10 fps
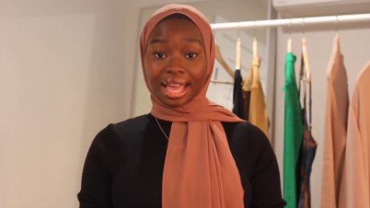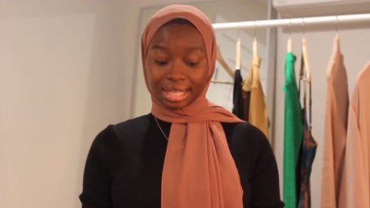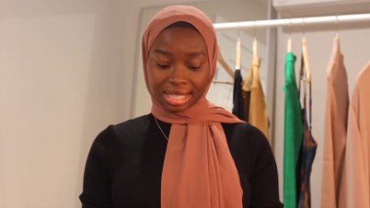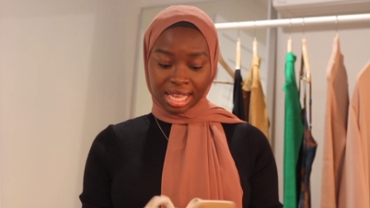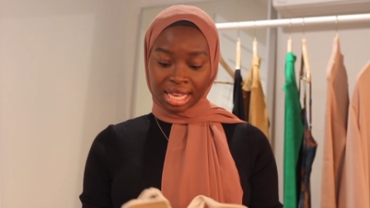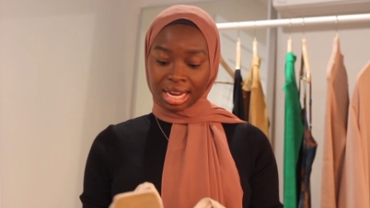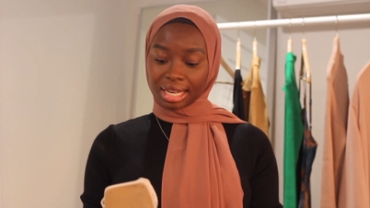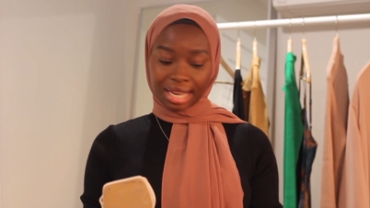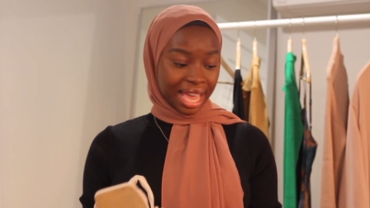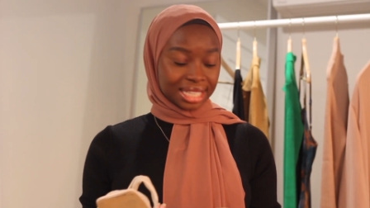And then
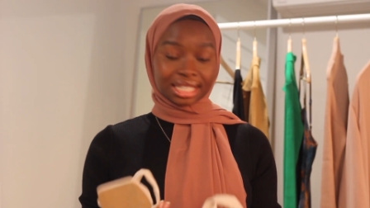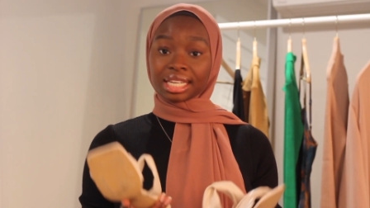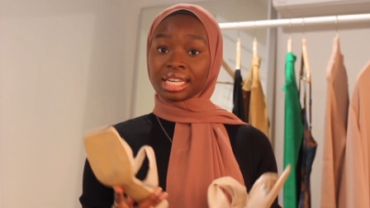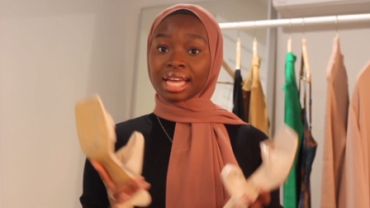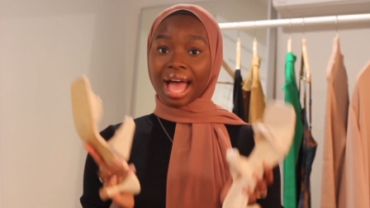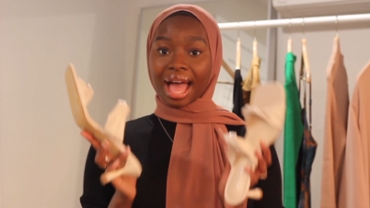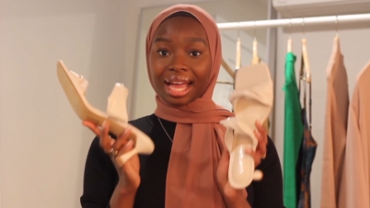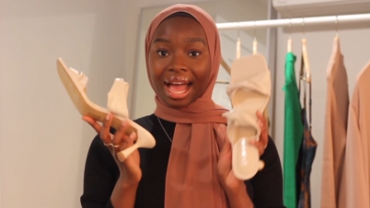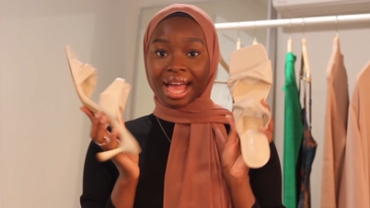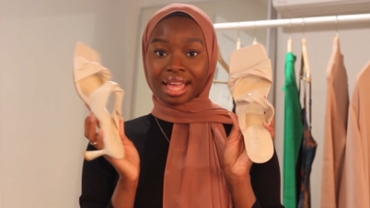lastly, I
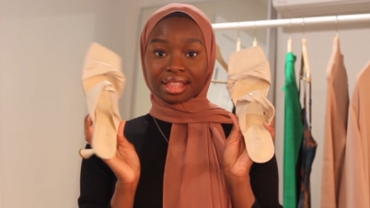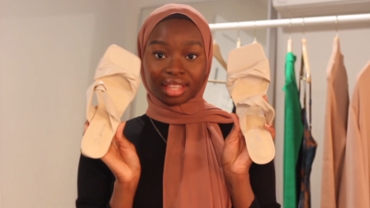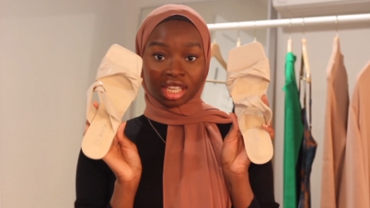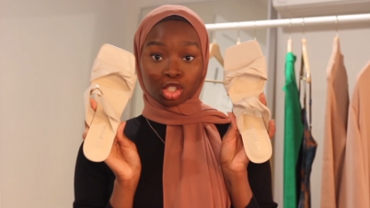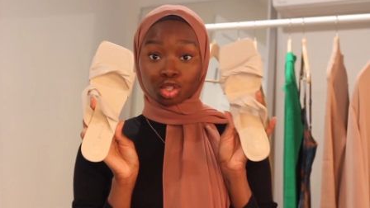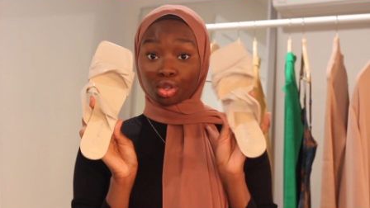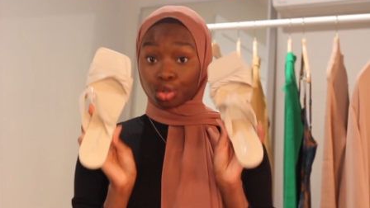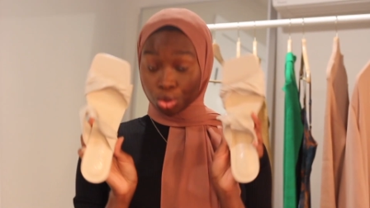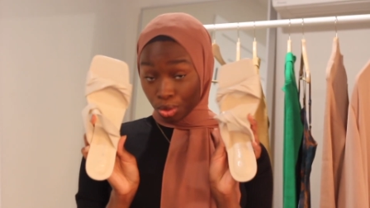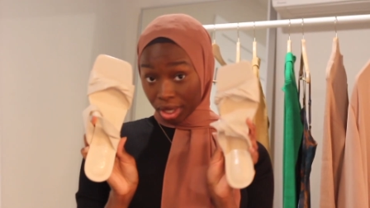got these
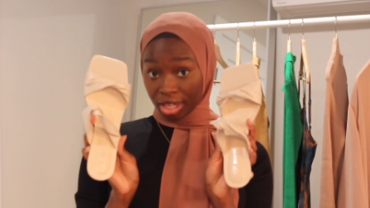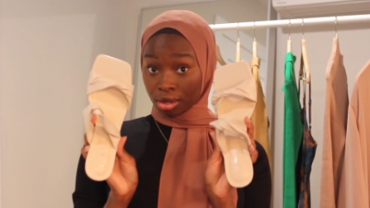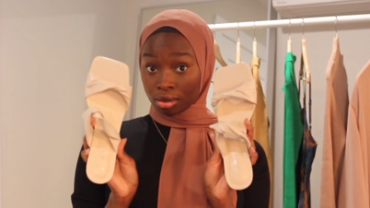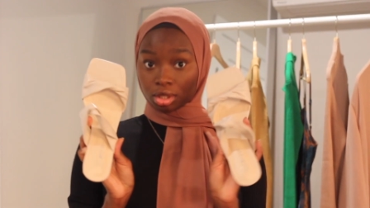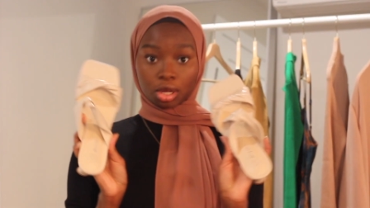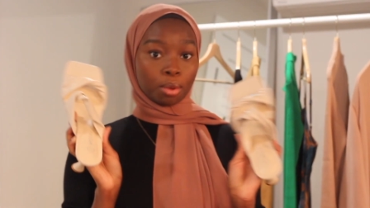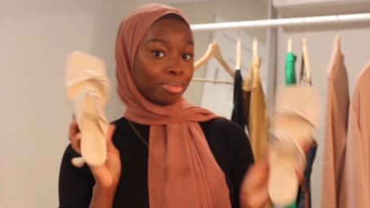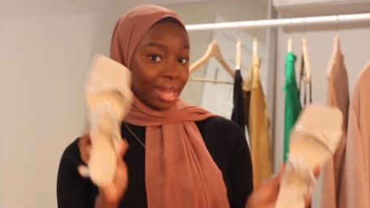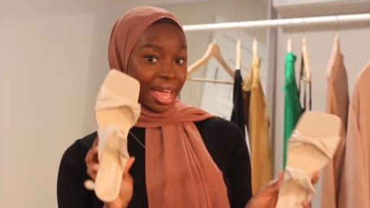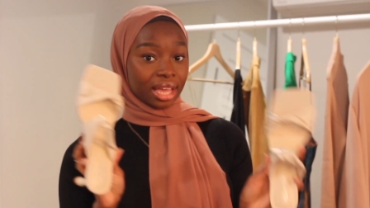nude heels. So
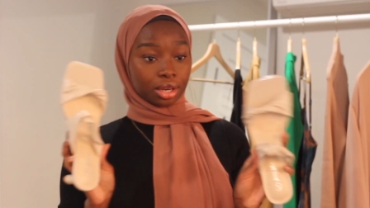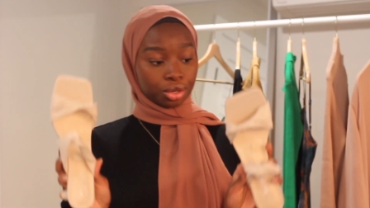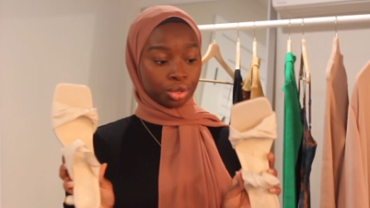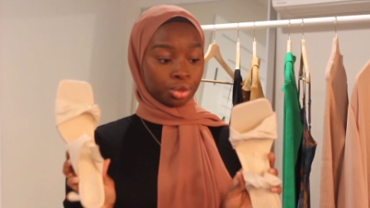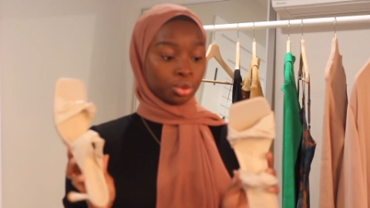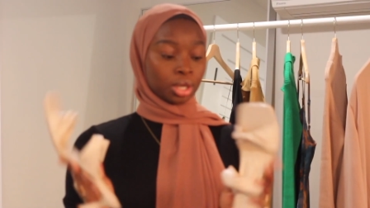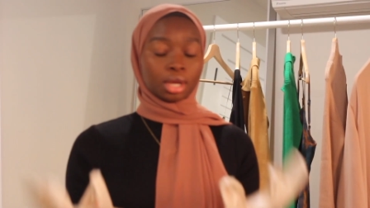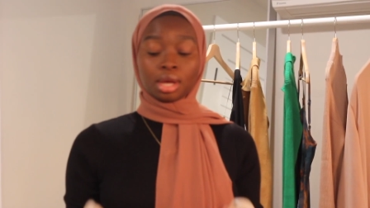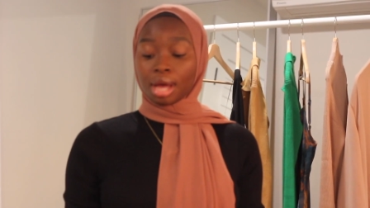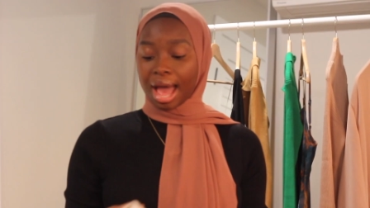black nude,
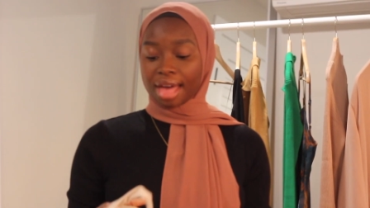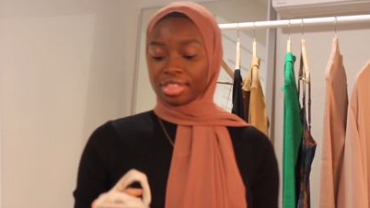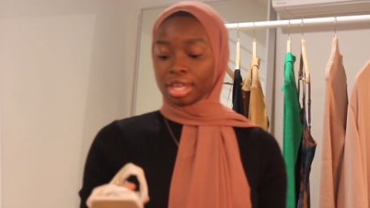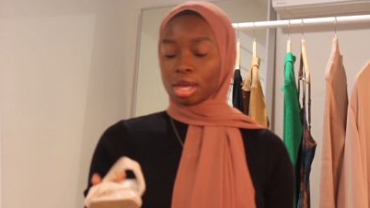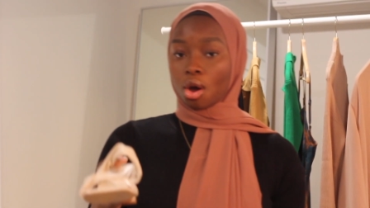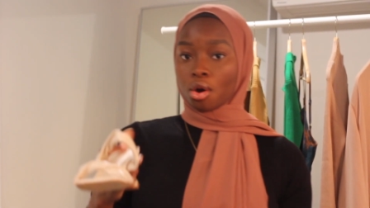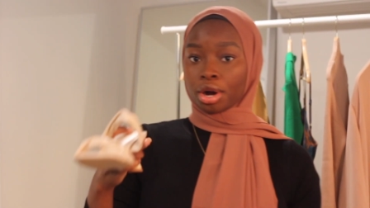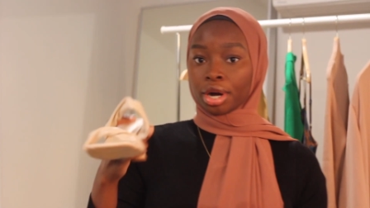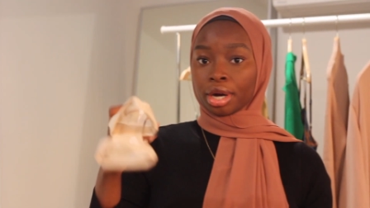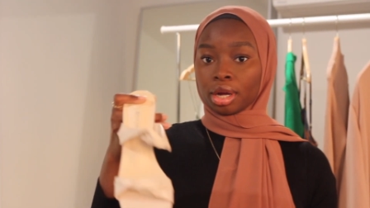I think
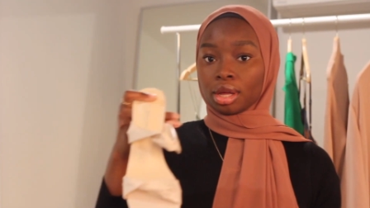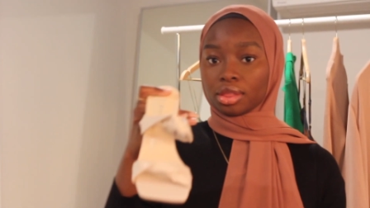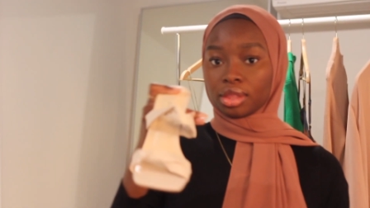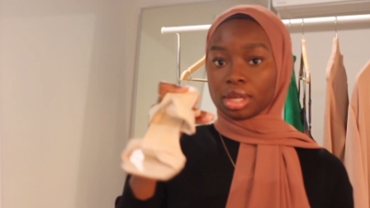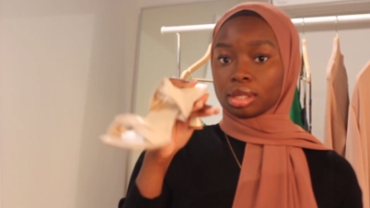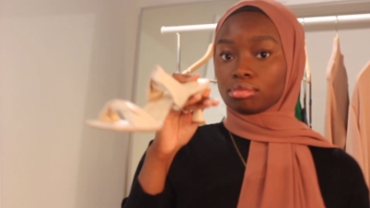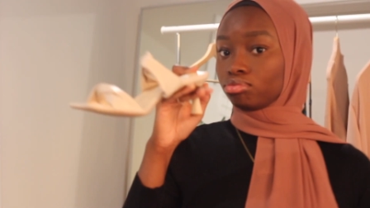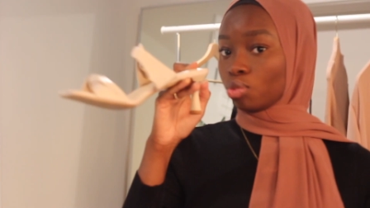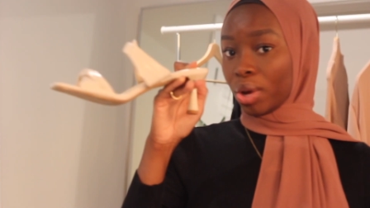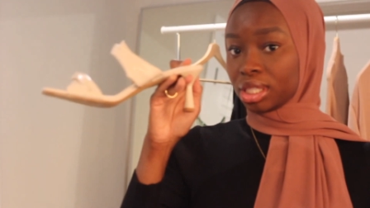are the
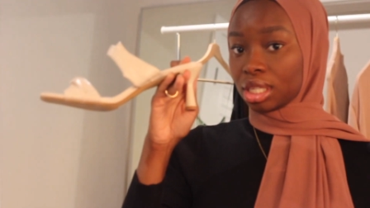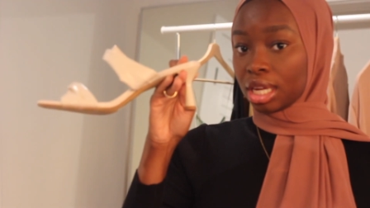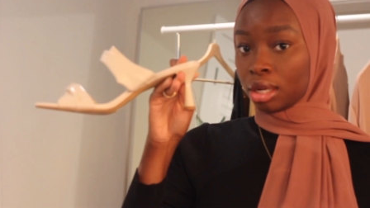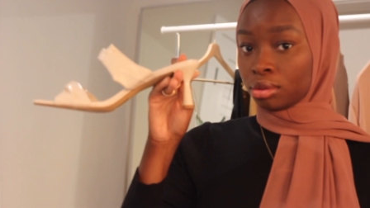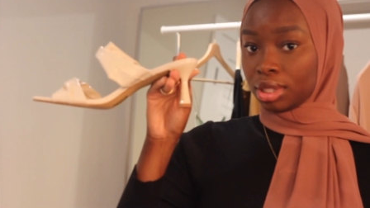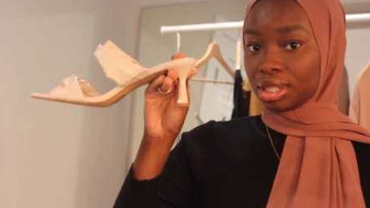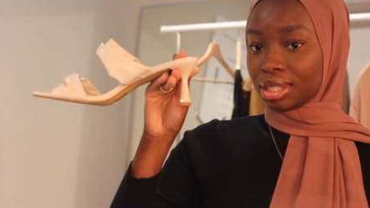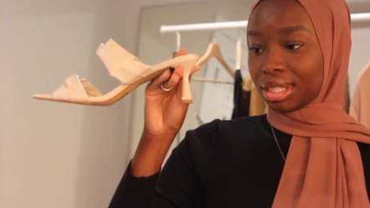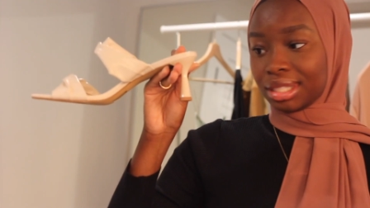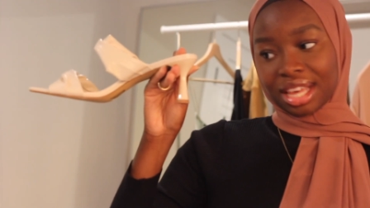way to go. This
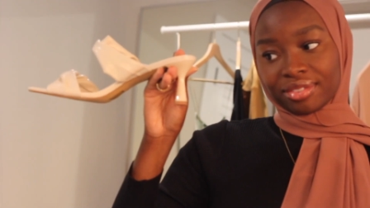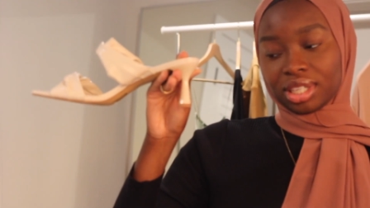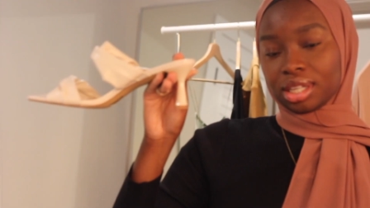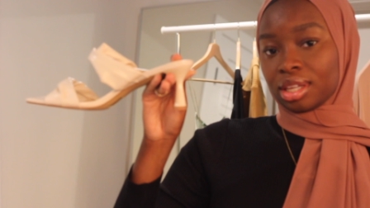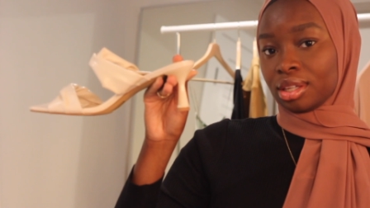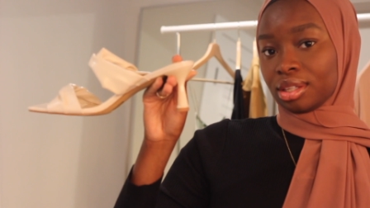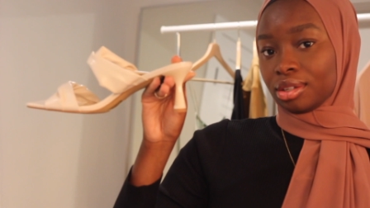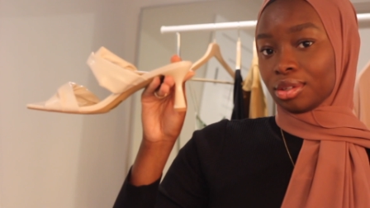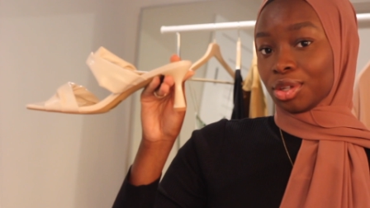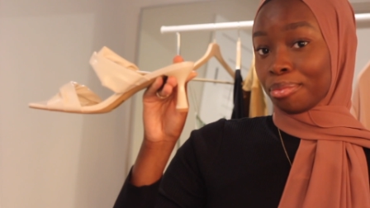is definitely a kitten
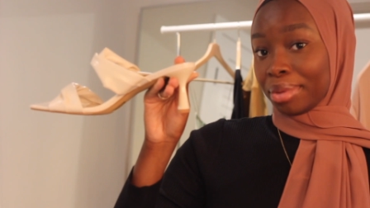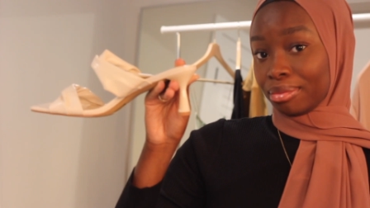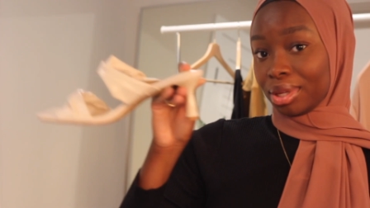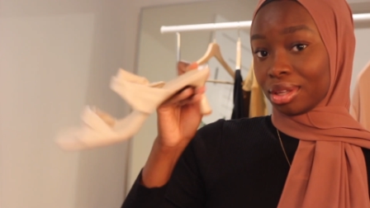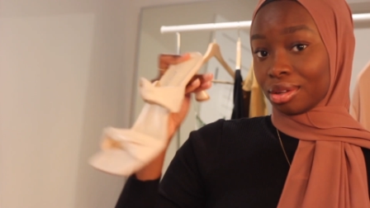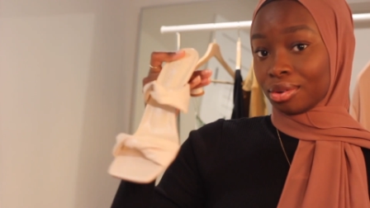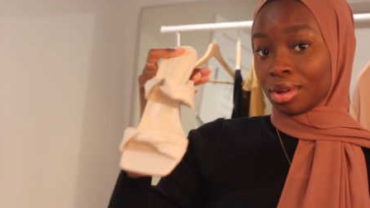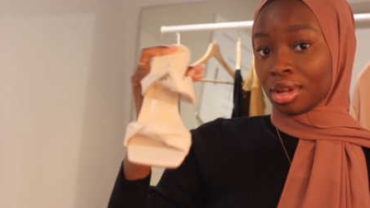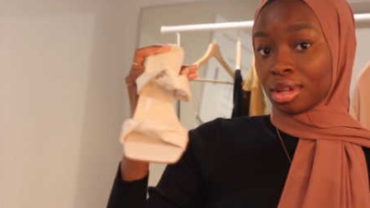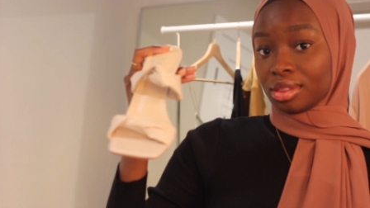heel, little baby heel.
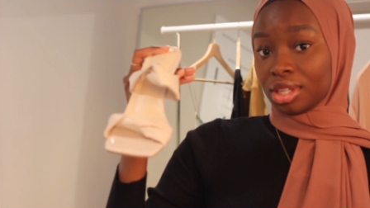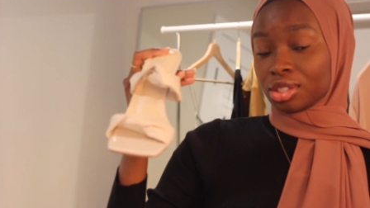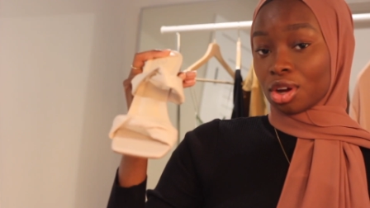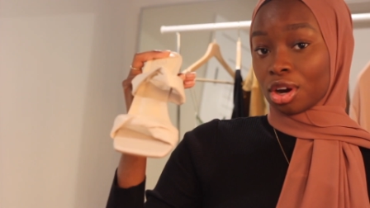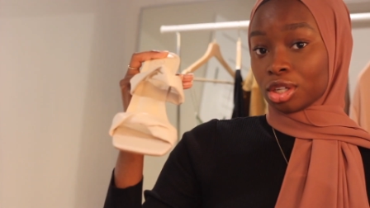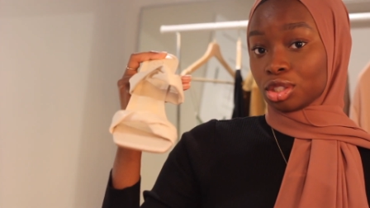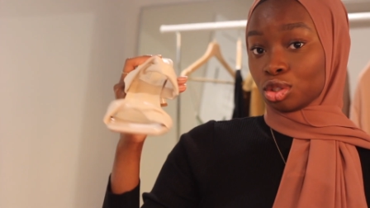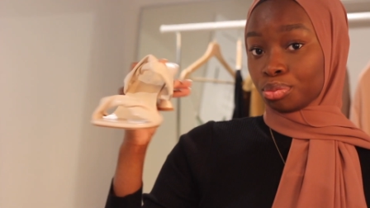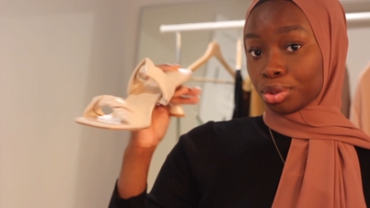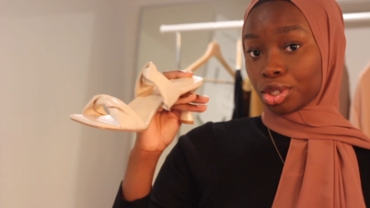These are
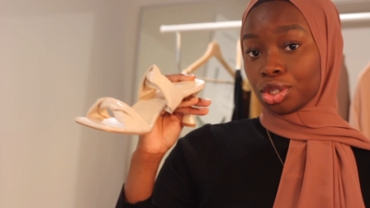super